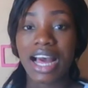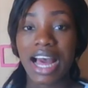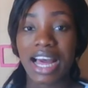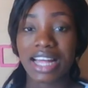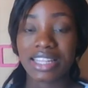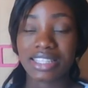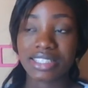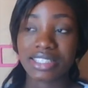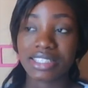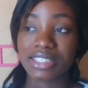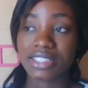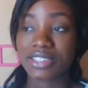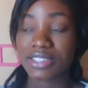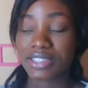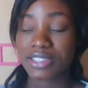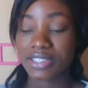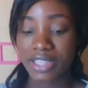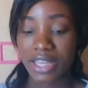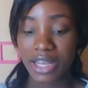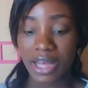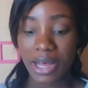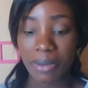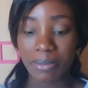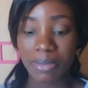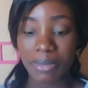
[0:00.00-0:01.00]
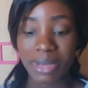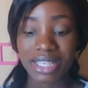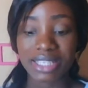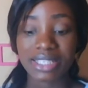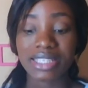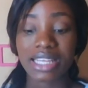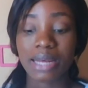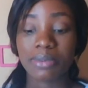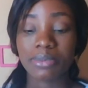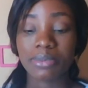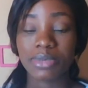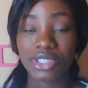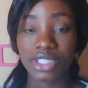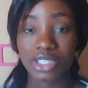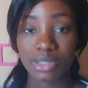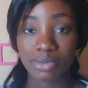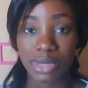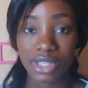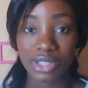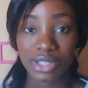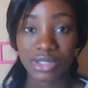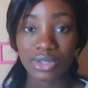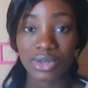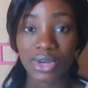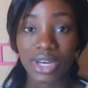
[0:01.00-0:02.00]
at its um,
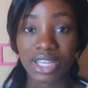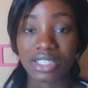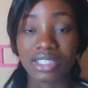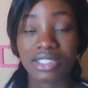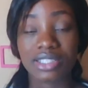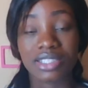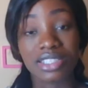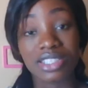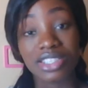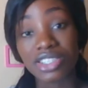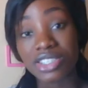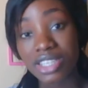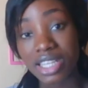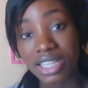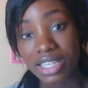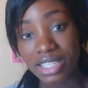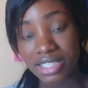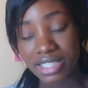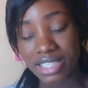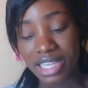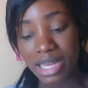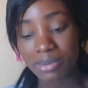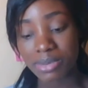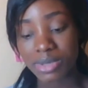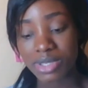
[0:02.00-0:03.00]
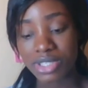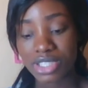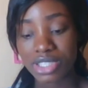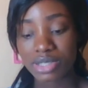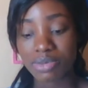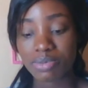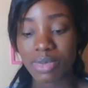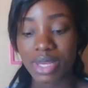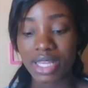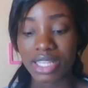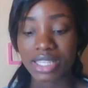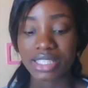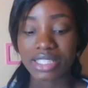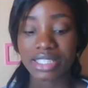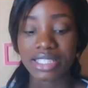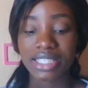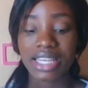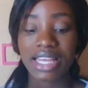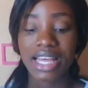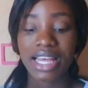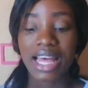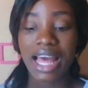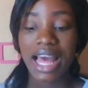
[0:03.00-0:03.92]
establishment or at its initial establishment